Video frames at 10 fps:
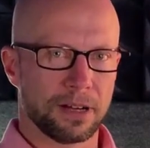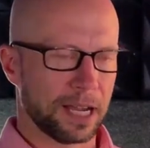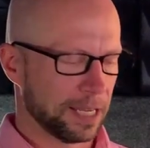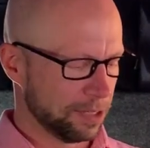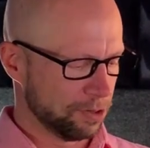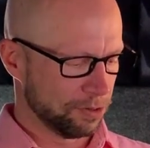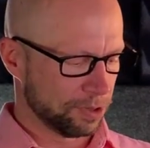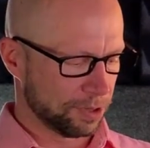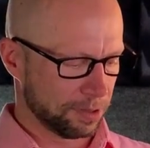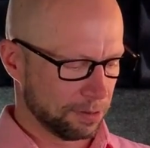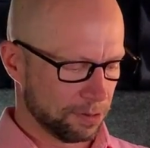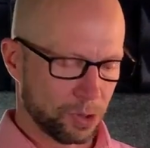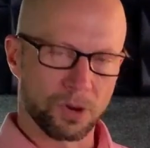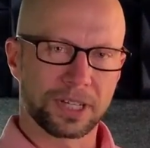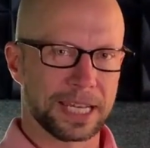I can use
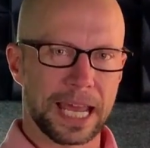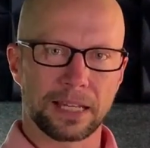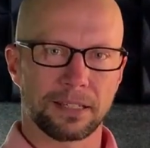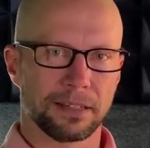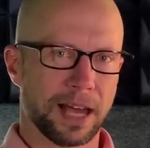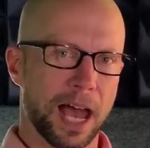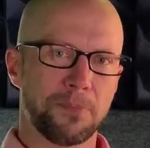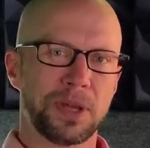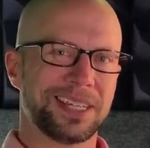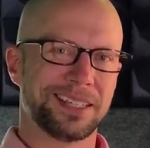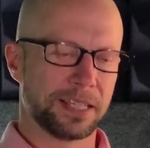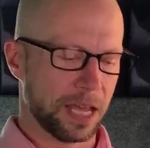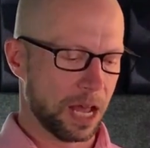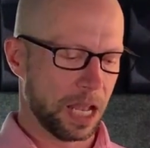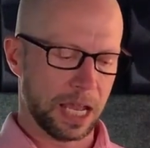Source Connect,
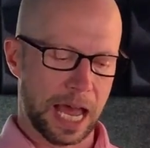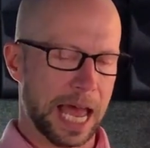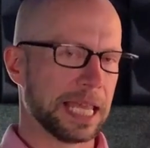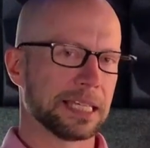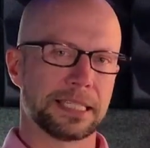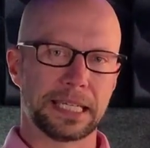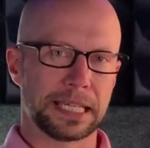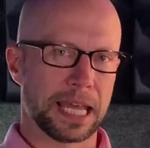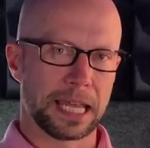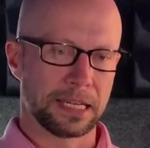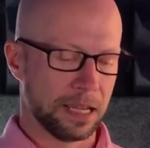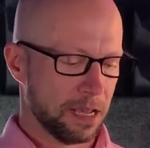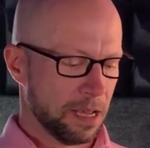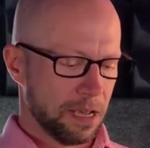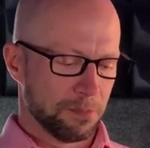IPDTL, ISDN,
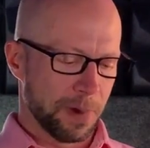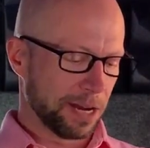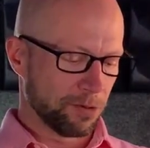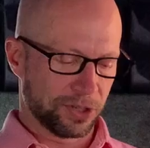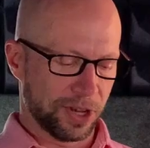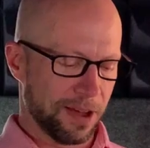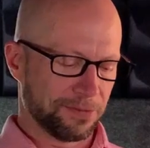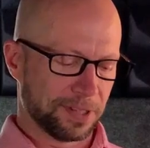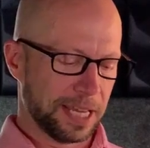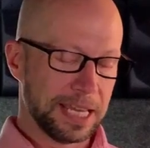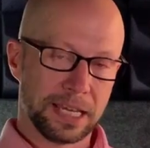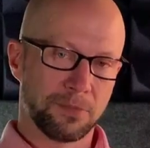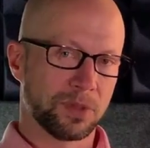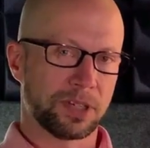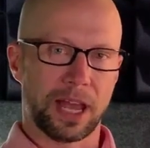Microsoft
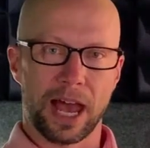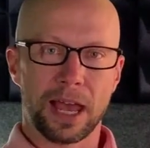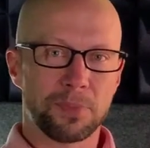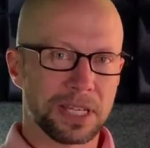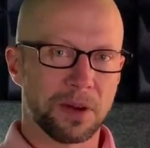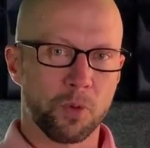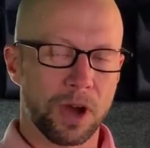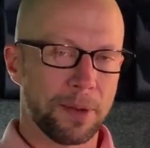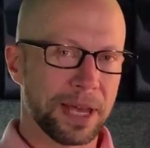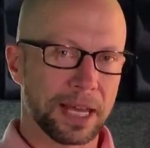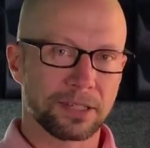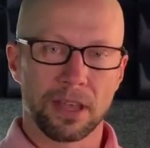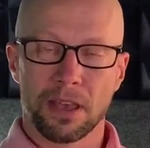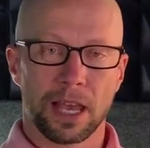Teams, IBM WebEx.